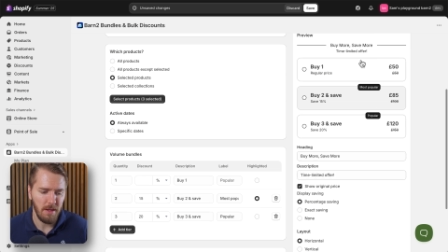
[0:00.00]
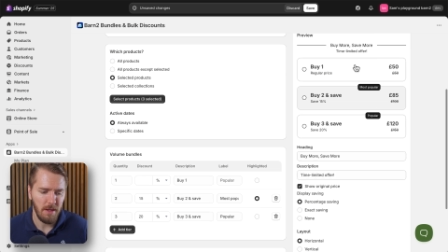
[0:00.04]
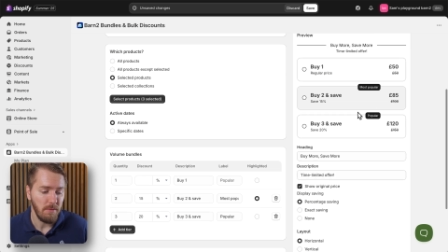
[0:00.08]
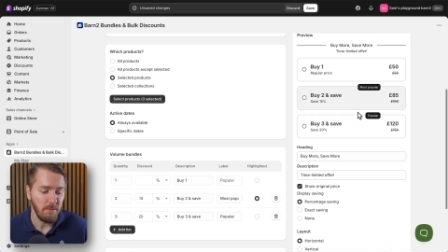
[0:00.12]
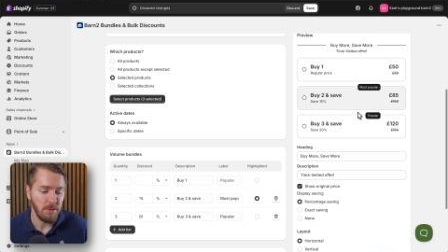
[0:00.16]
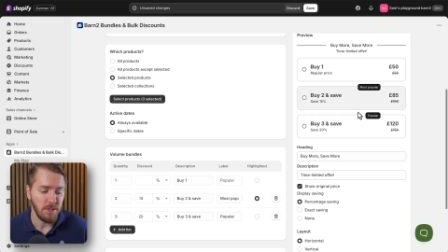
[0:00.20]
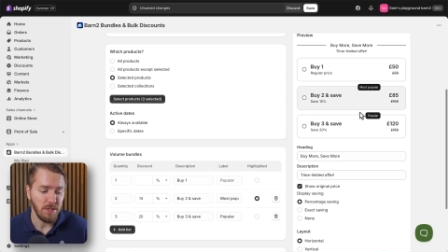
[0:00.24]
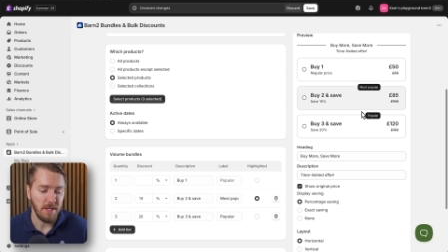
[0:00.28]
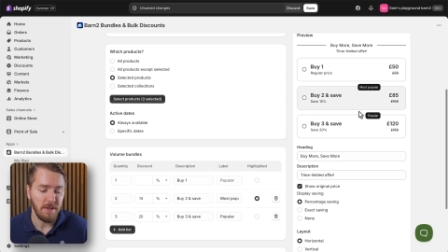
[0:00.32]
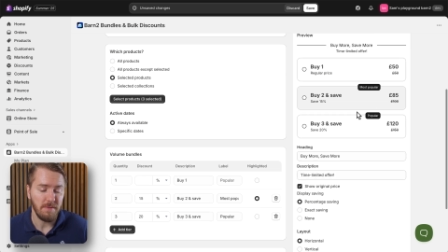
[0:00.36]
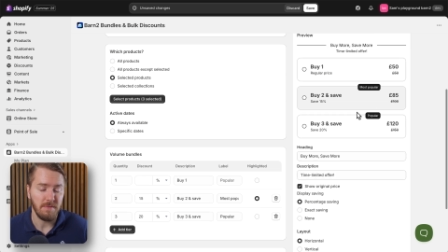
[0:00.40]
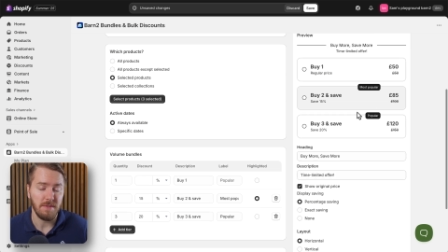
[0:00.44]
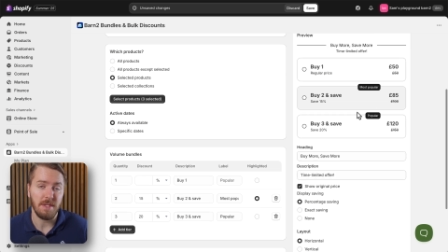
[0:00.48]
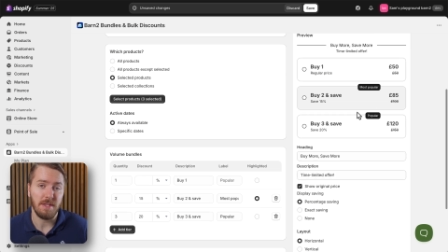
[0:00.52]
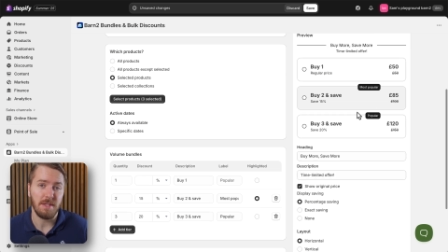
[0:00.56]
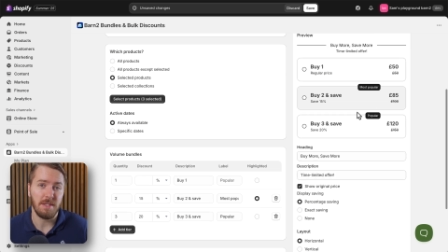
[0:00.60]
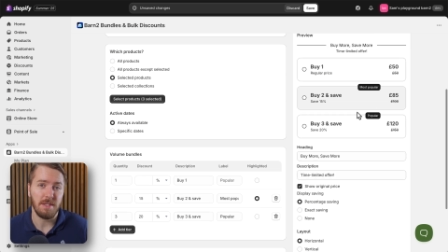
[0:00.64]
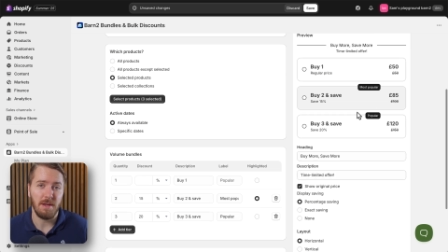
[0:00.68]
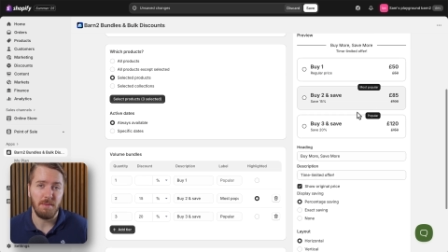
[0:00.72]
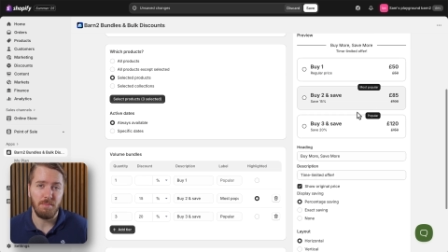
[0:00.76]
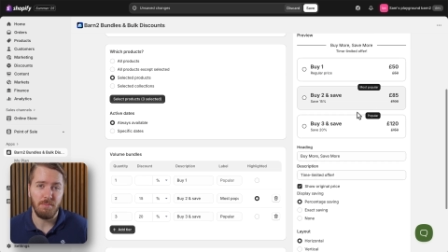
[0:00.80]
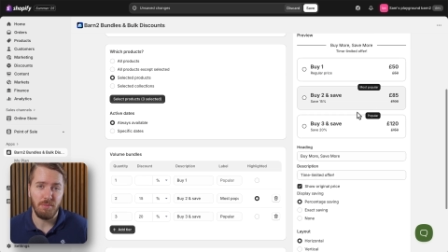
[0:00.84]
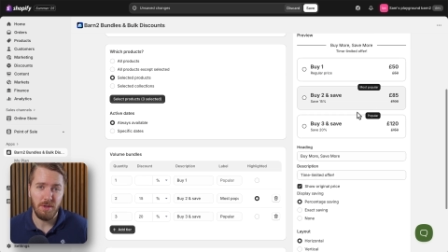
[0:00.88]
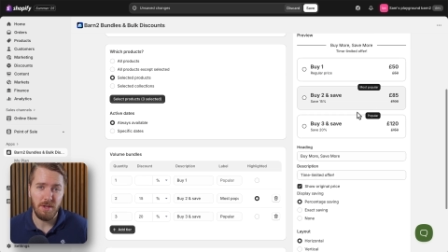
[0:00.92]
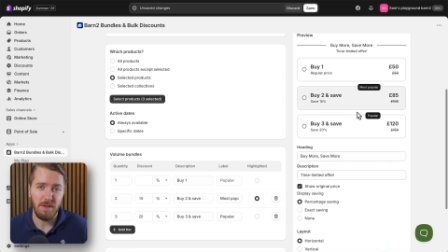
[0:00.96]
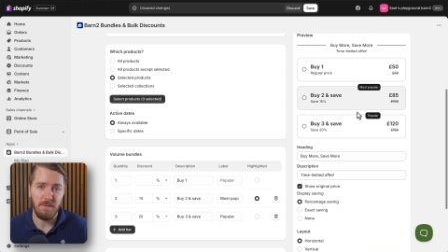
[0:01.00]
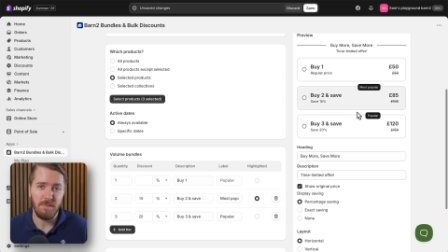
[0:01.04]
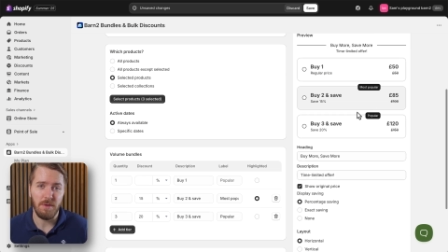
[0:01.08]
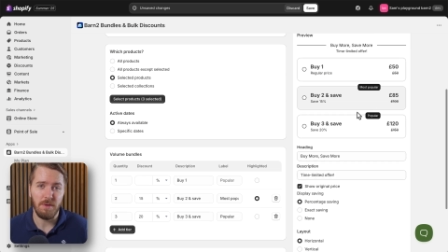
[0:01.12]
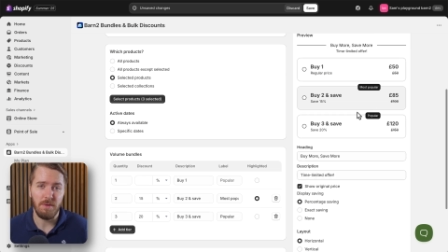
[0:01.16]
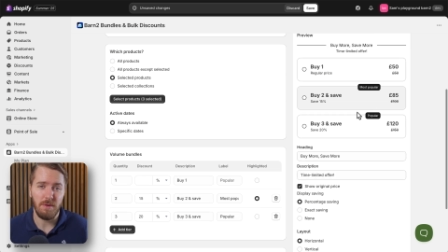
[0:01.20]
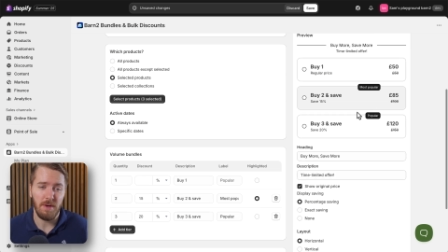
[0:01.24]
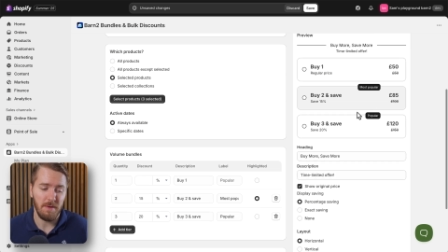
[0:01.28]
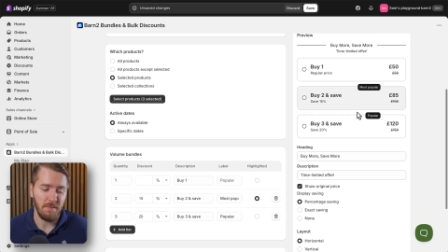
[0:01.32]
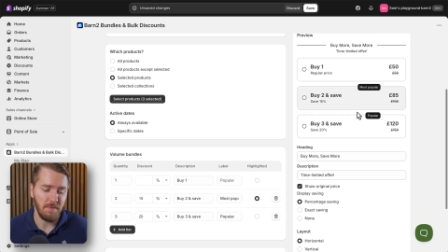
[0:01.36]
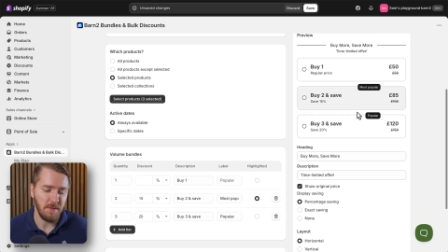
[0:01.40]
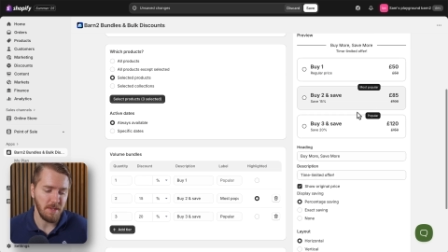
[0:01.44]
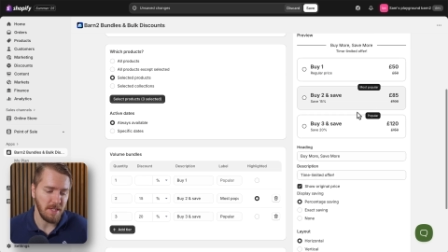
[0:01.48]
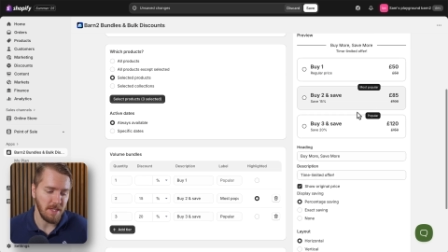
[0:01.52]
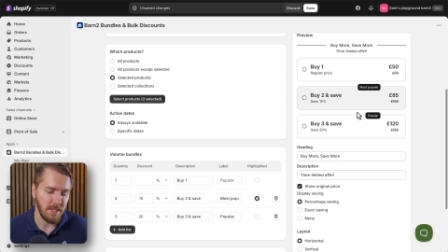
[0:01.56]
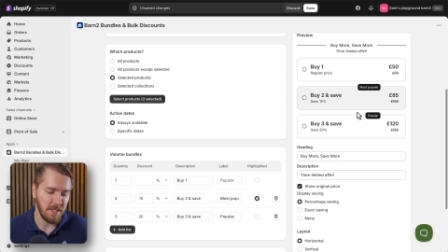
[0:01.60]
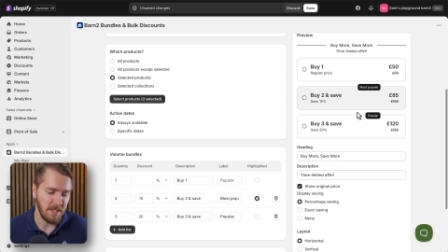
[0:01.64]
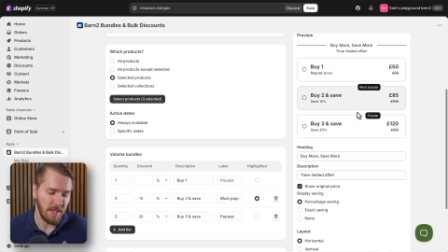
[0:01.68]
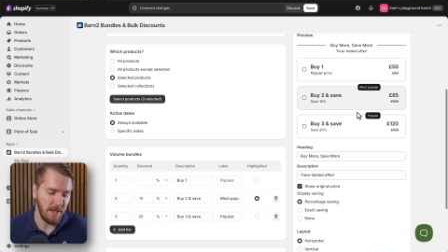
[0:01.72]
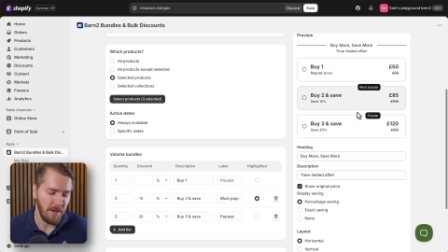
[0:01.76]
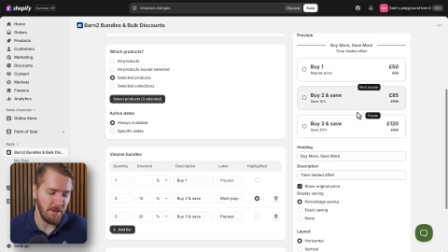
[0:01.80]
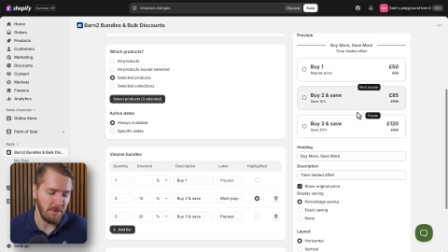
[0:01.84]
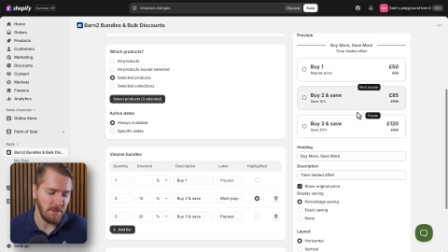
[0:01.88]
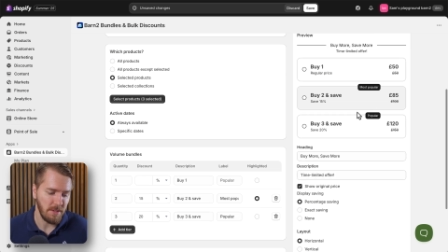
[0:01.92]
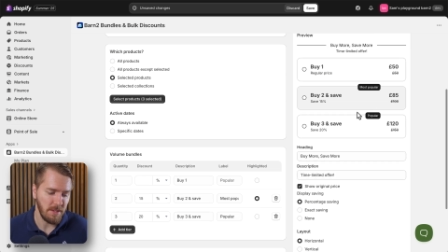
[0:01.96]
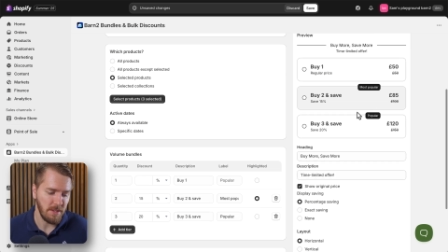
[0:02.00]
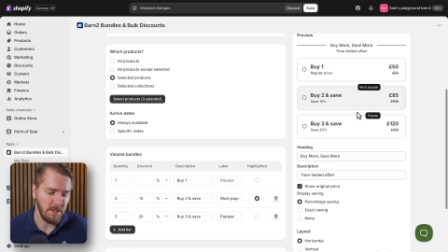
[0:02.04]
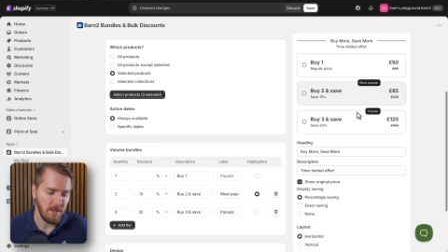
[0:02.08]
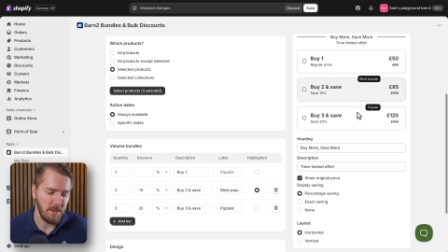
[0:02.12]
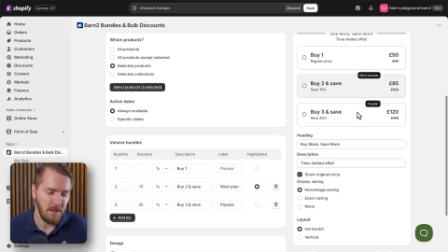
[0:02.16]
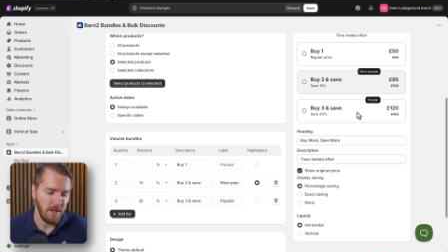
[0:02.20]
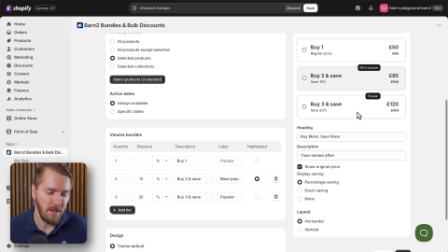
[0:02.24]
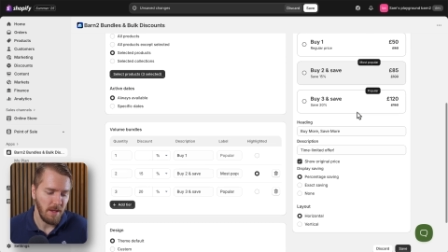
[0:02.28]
which gives us a preview of the discount.